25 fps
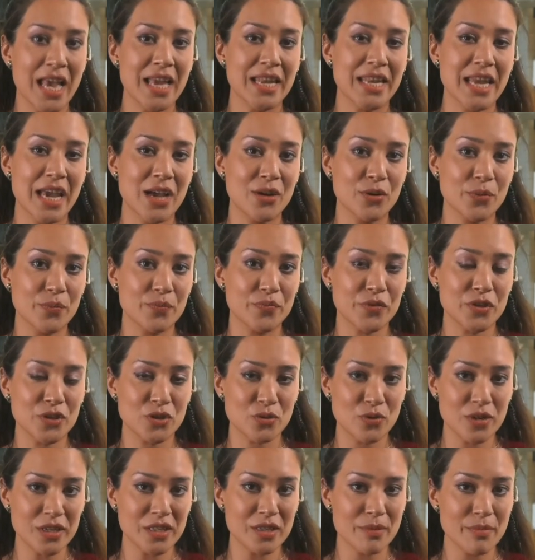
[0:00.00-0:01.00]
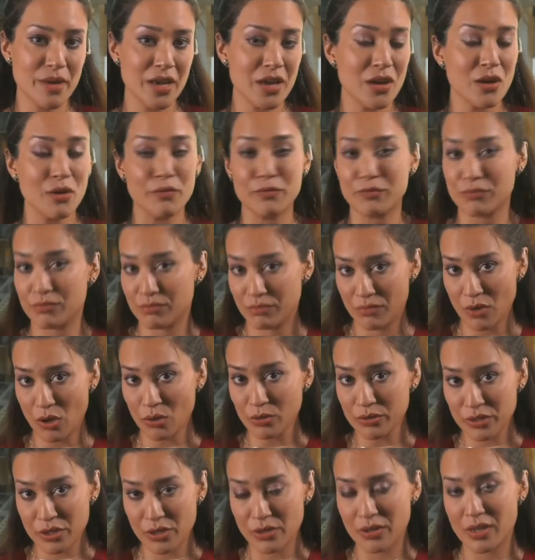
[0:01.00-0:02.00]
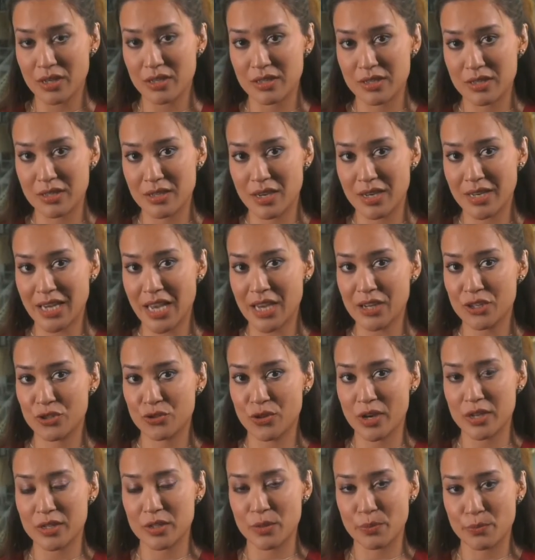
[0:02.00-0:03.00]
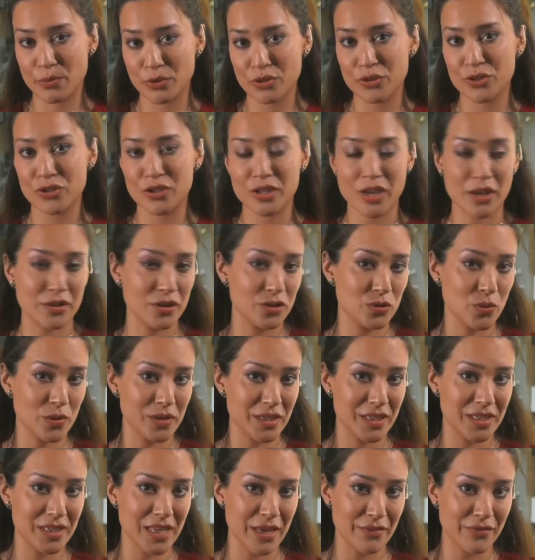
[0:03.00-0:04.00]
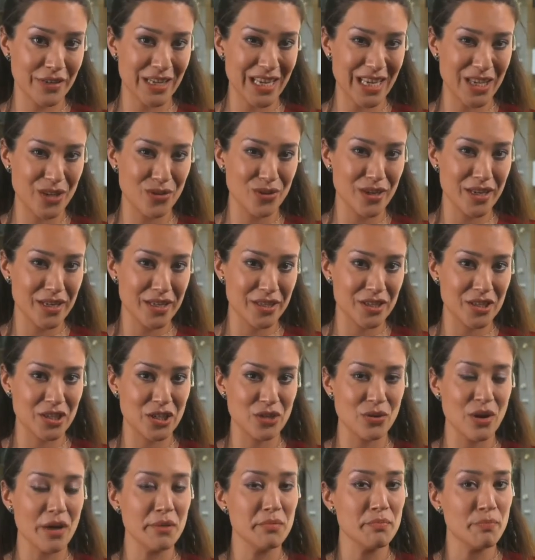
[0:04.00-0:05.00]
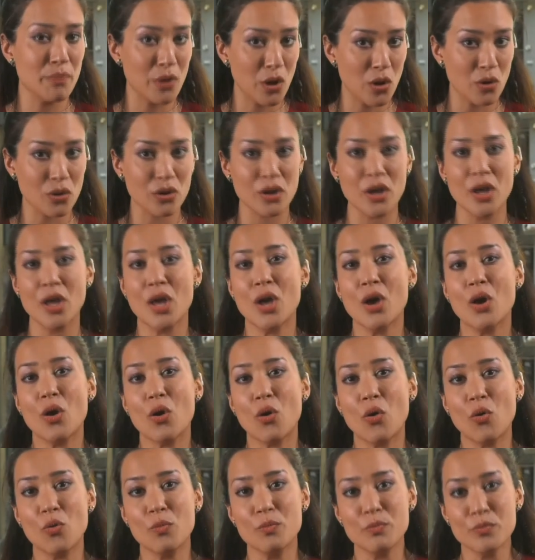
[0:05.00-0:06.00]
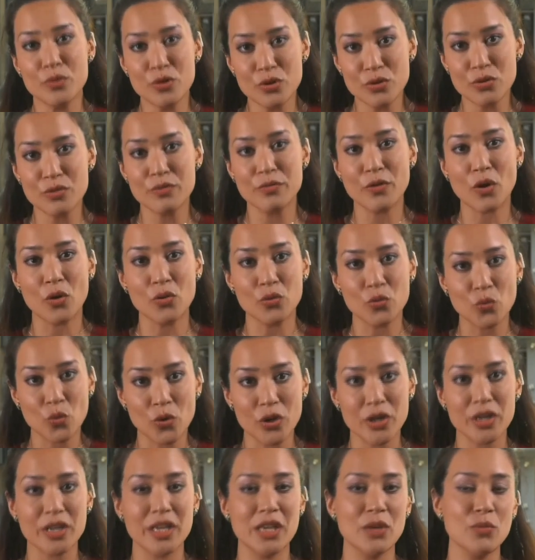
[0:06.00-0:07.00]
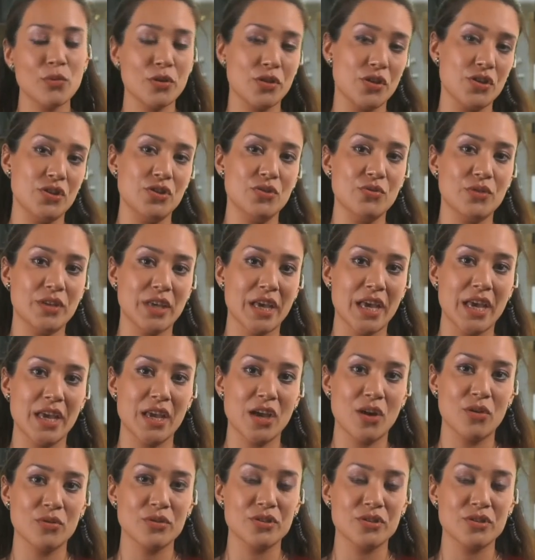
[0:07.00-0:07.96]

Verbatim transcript: Now, Theresa May, of also last night had tried to push the other 27 EU leaders to unblock or move on working with the UK on